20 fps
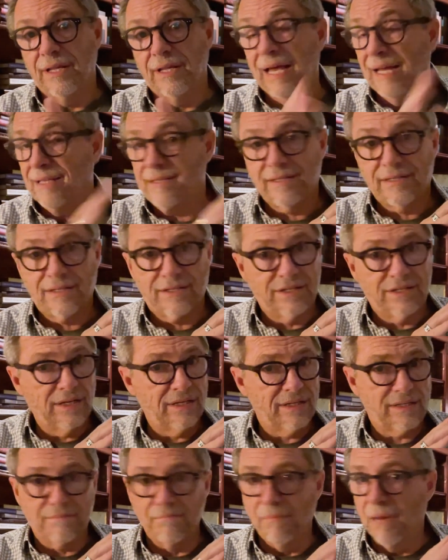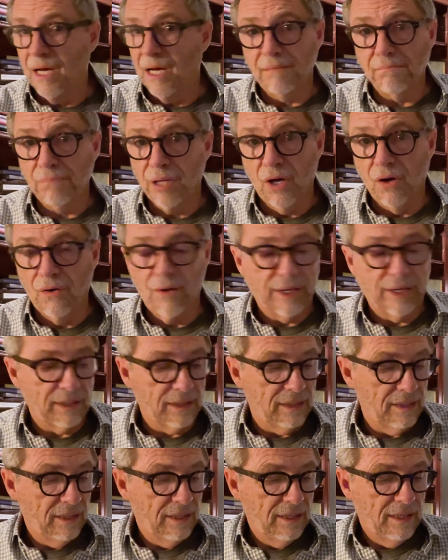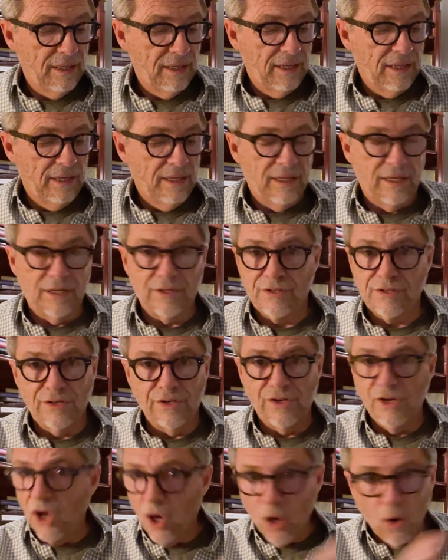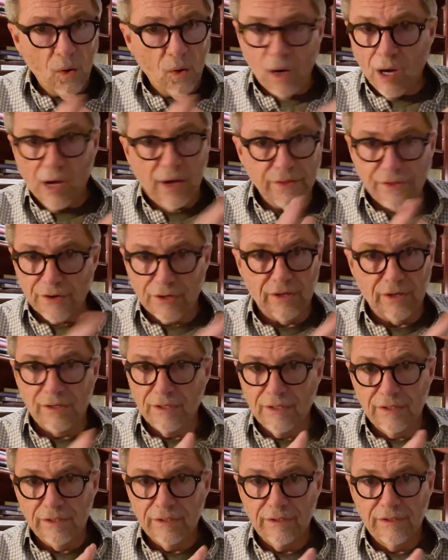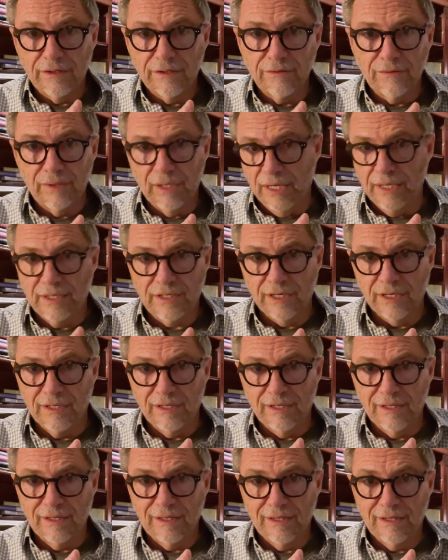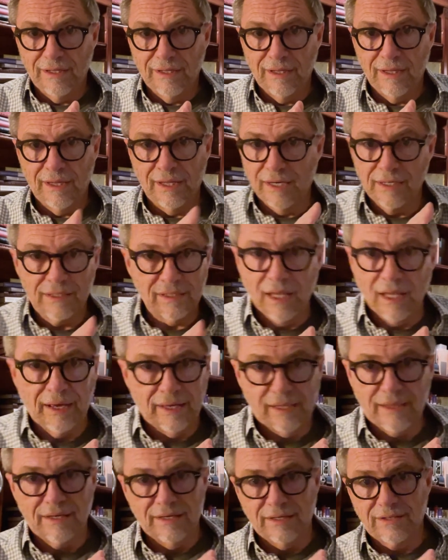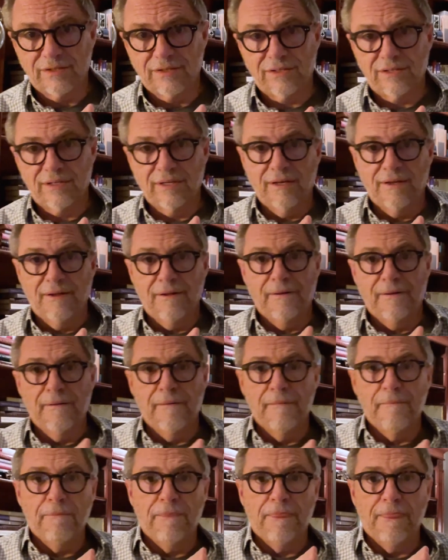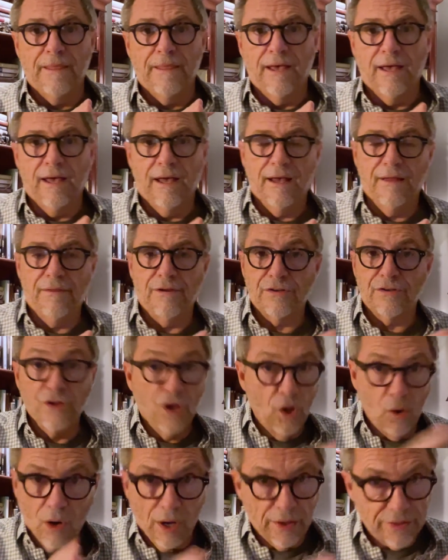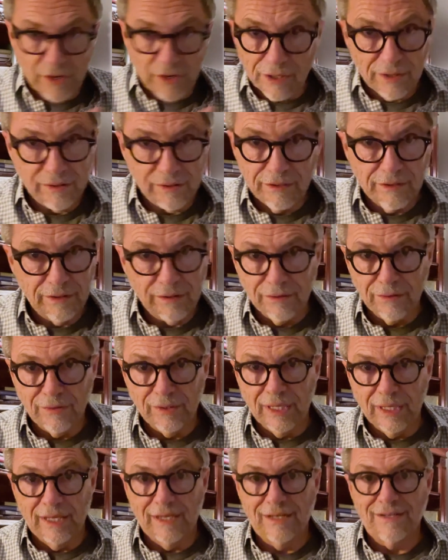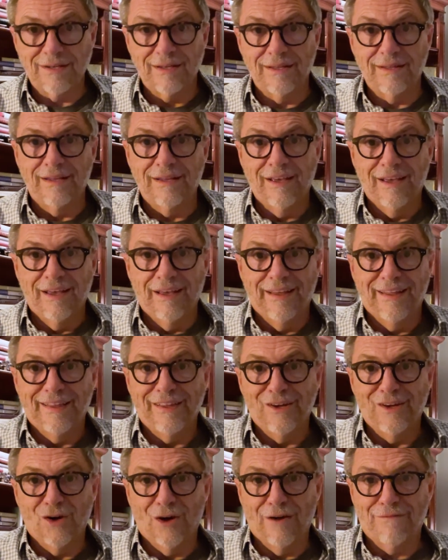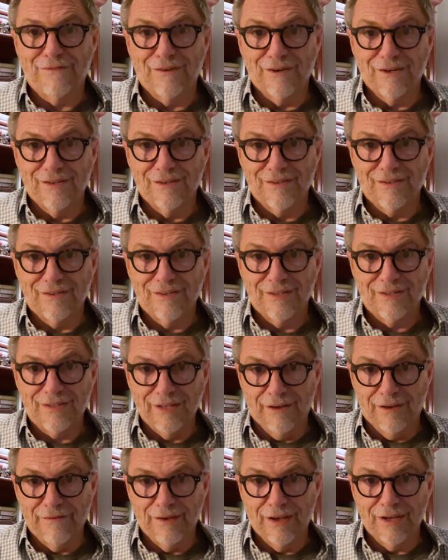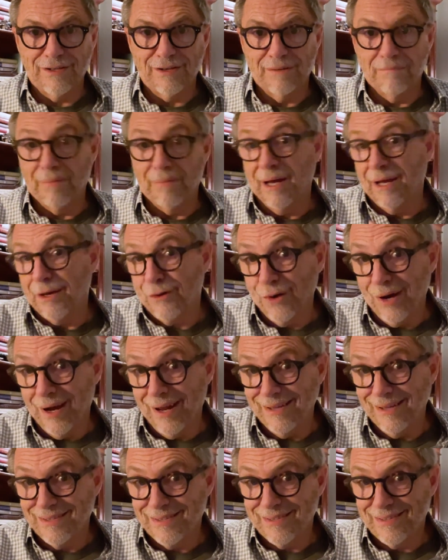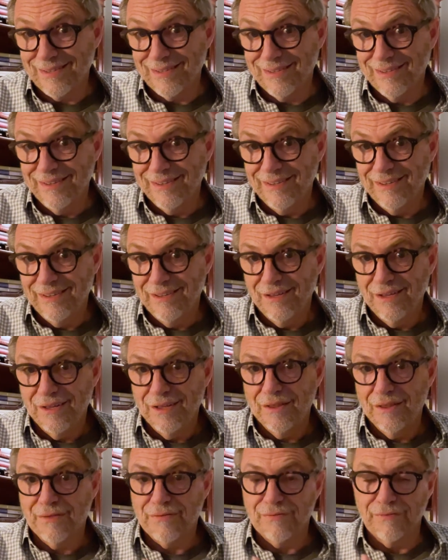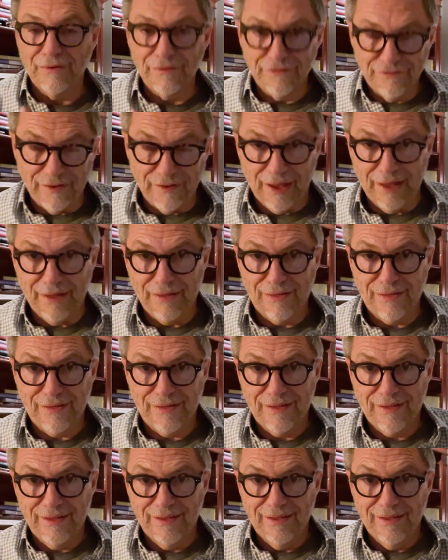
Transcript: That's just mind blowing. There's no other religion that is like this. There's no other religion that offers salvation by grace through faith.